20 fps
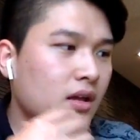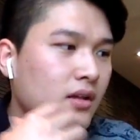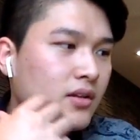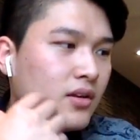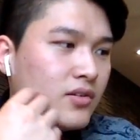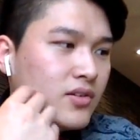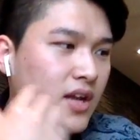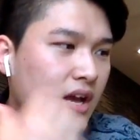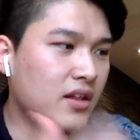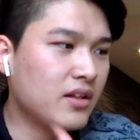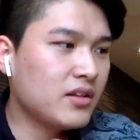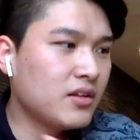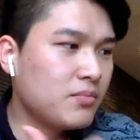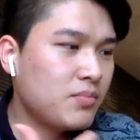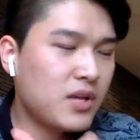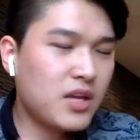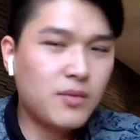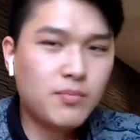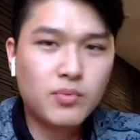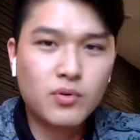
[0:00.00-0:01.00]
They're telling
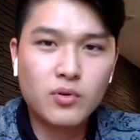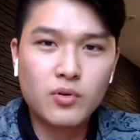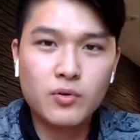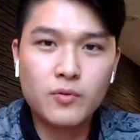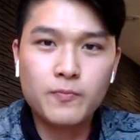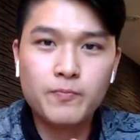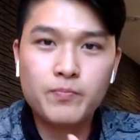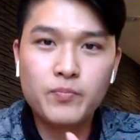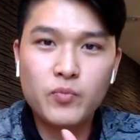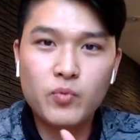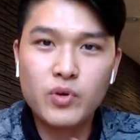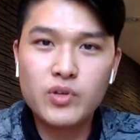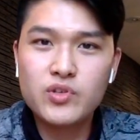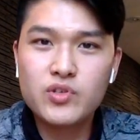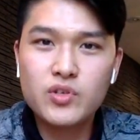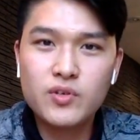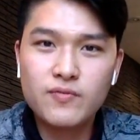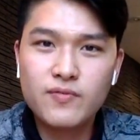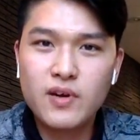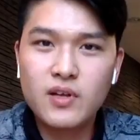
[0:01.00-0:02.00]
people,
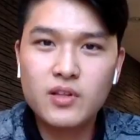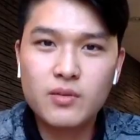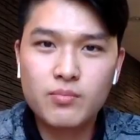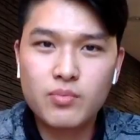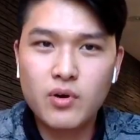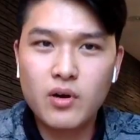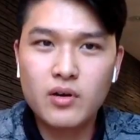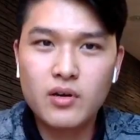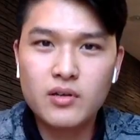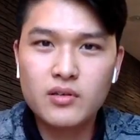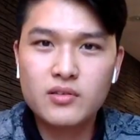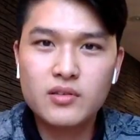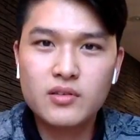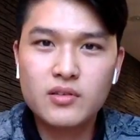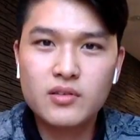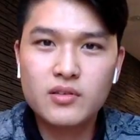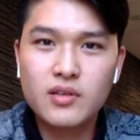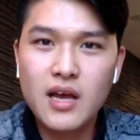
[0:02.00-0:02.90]
once you found the product,